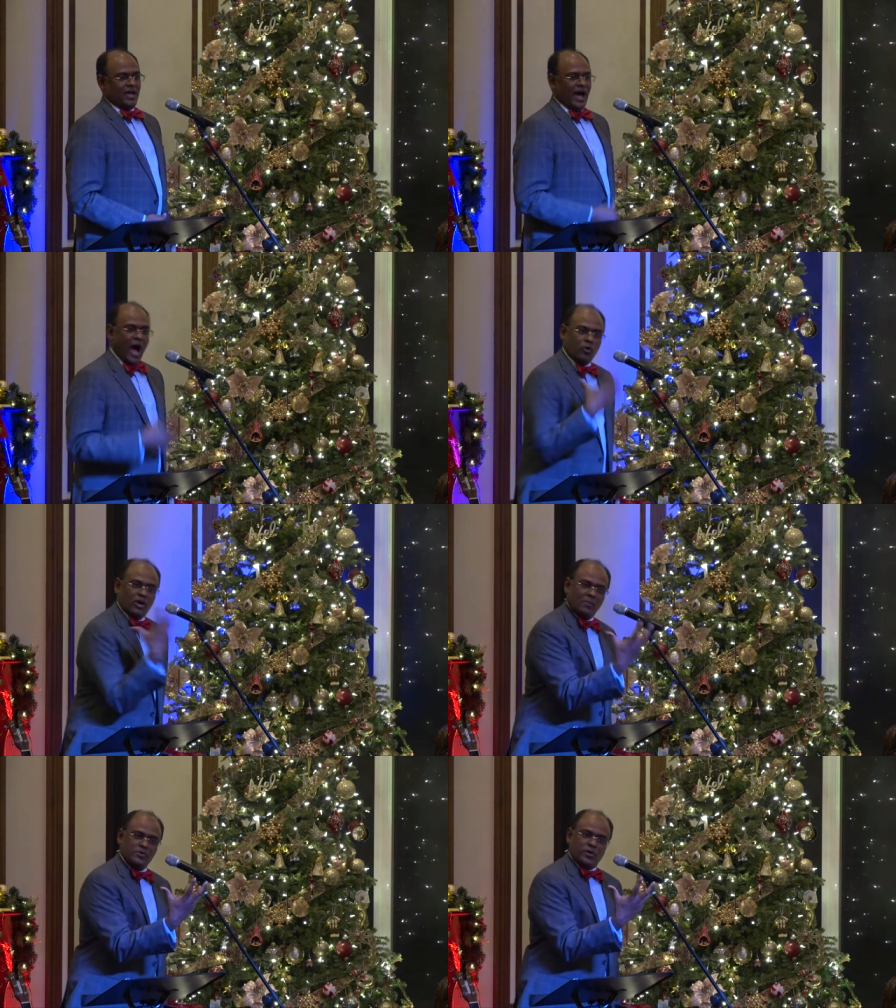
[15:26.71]
How
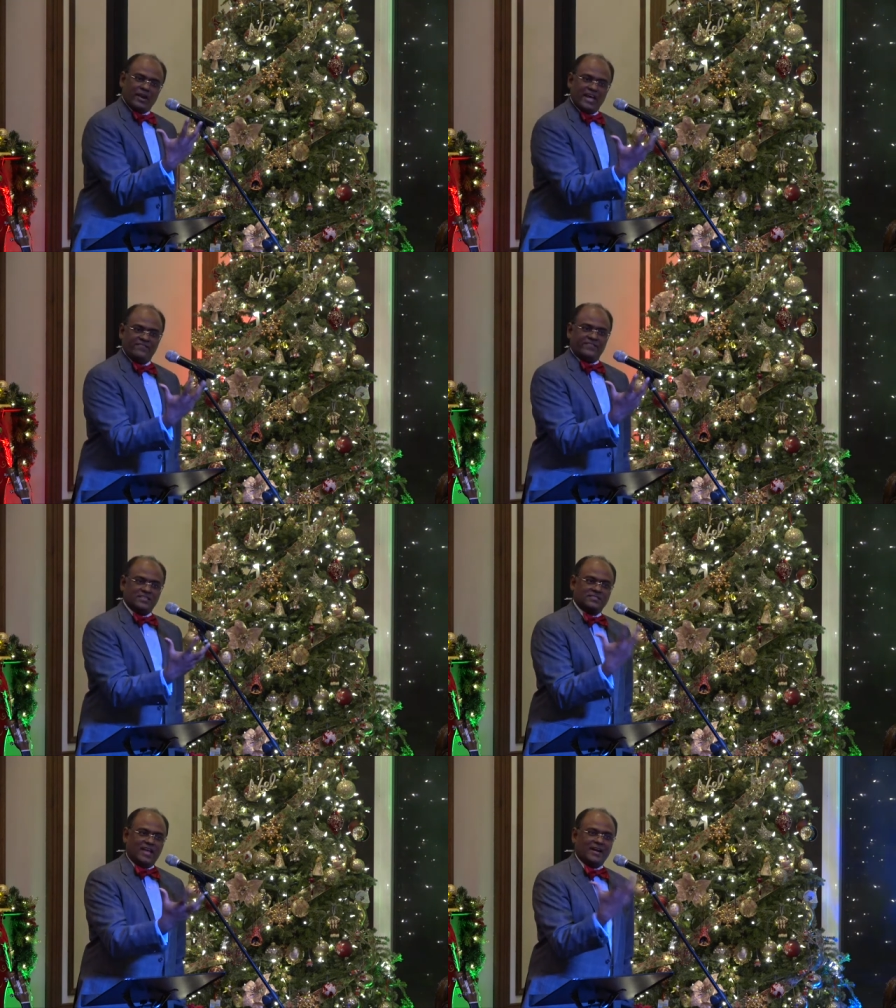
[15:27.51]
come your life
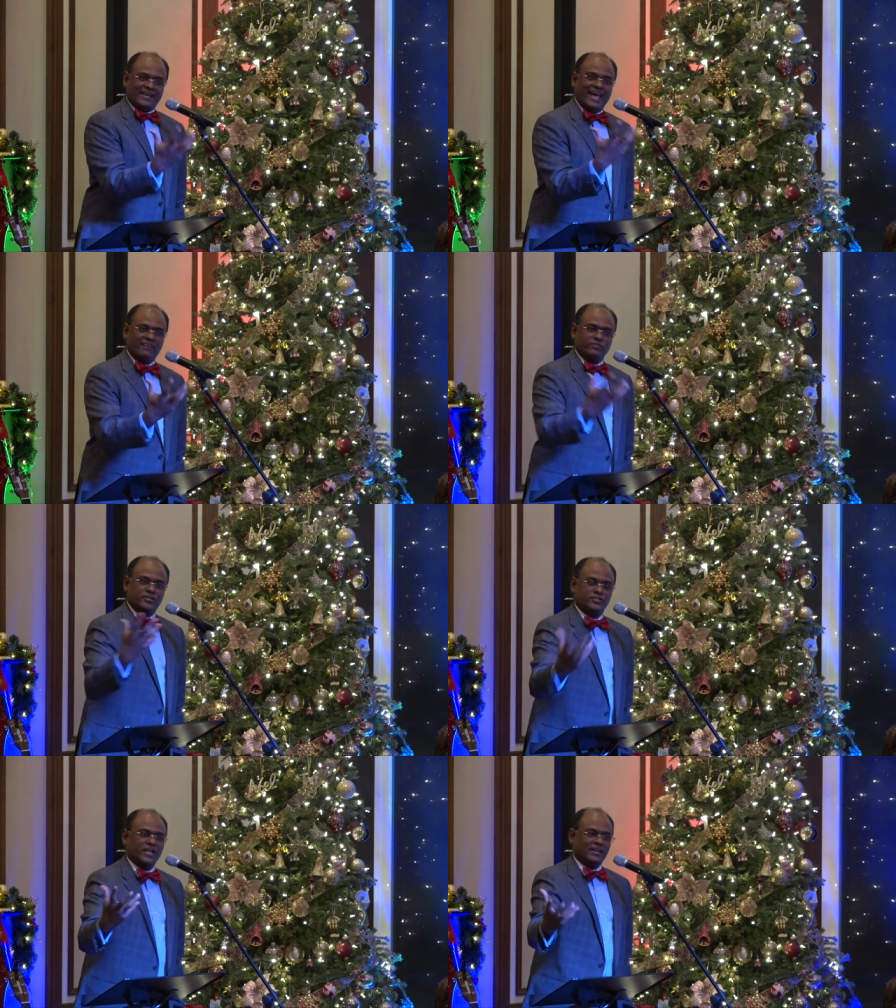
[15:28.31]
does not have the
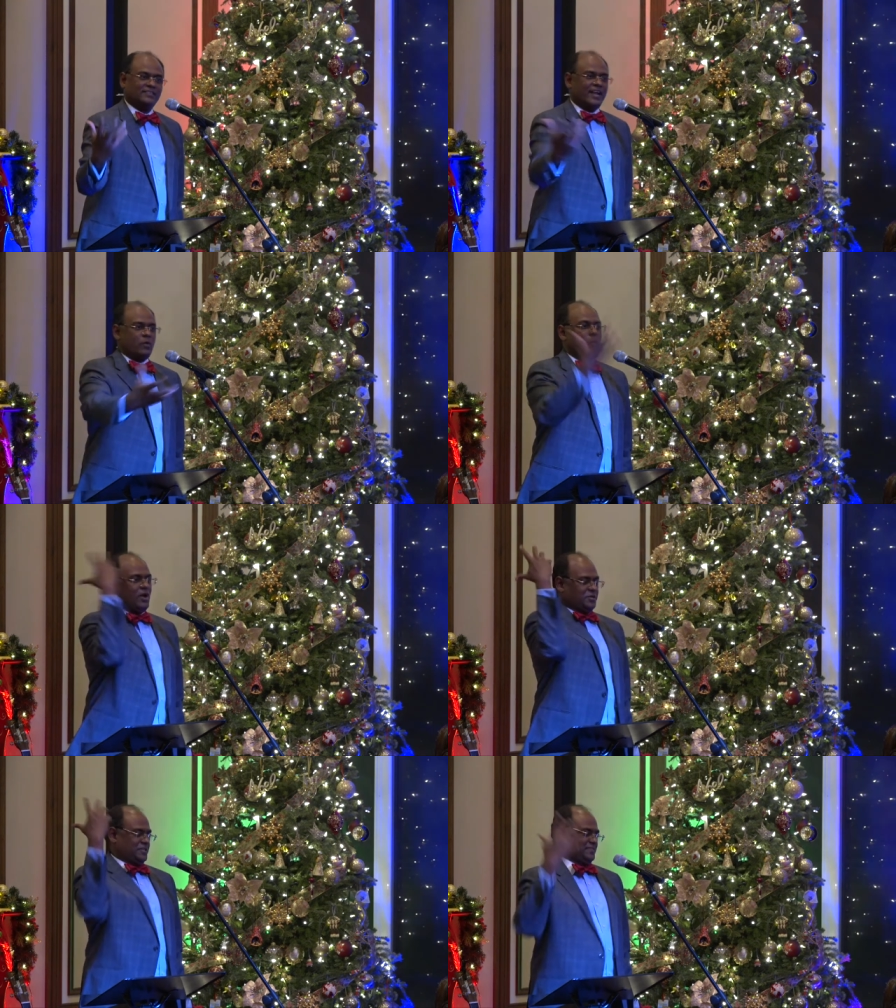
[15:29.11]
result that I
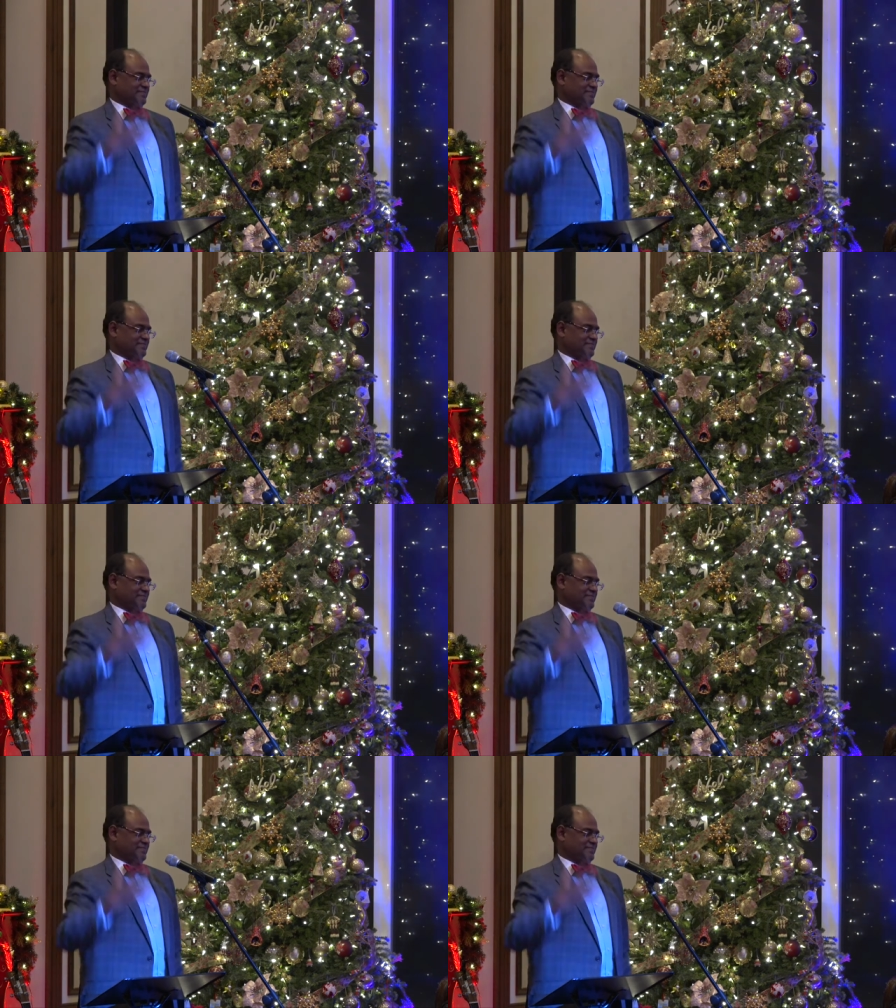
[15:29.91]
want?